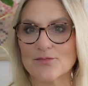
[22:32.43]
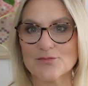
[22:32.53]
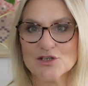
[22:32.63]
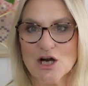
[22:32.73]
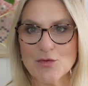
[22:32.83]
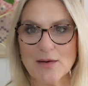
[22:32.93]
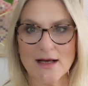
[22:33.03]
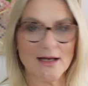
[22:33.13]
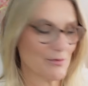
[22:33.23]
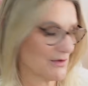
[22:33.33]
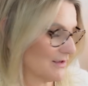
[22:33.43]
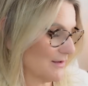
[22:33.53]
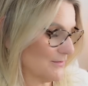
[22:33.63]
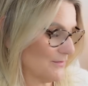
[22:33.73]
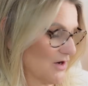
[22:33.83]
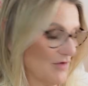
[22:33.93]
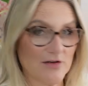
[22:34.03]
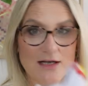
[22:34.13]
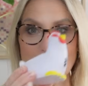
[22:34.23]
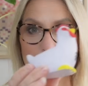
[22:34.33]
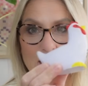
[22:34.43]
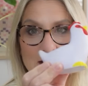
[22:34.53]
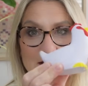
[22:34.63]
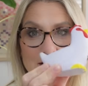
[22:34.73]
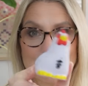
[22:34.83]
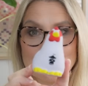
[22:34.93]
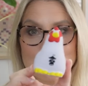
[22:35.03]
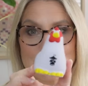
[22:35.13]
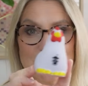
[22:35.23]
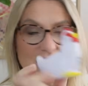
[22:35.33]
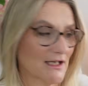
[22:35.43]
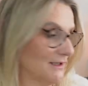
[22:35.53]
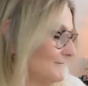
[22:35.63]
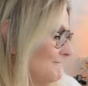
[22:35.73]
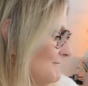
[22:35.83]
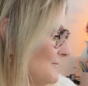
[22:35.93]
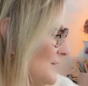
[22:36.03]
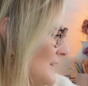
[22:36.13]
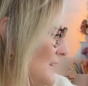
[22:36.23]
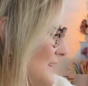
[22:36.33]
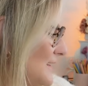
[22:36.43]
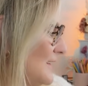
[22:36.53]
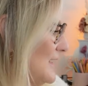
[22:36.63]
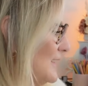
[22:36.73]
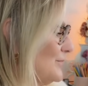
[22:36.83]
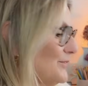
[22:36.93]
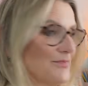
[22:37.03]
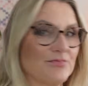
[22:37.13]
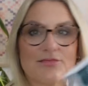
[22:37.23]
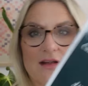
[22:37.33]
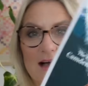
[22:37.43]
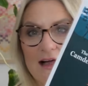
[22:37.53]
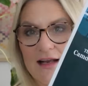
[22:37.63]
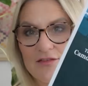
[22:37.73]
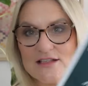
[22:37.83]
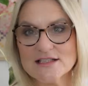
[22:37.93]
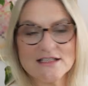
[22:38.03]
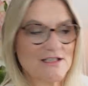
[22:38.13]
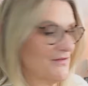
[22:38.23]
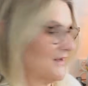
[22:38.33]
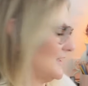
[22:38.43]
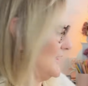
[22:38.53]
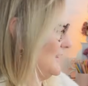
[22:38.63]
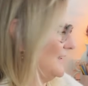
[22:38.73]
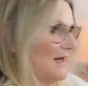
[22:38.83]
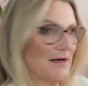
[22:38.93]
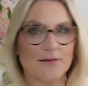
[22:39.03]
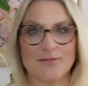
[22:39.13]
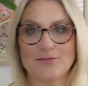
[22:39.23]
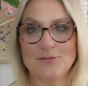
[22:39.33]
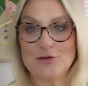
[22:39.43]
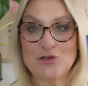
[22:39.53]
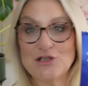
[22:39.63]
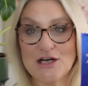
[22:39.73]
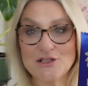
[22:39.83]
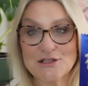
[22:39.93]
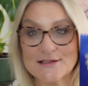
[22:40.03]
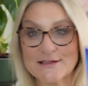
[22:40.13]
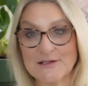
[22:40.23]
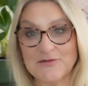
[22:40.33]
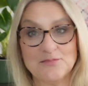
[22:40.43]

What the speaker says: show bag with a coffee cup and a chicken, a lovely certificate, and a judge's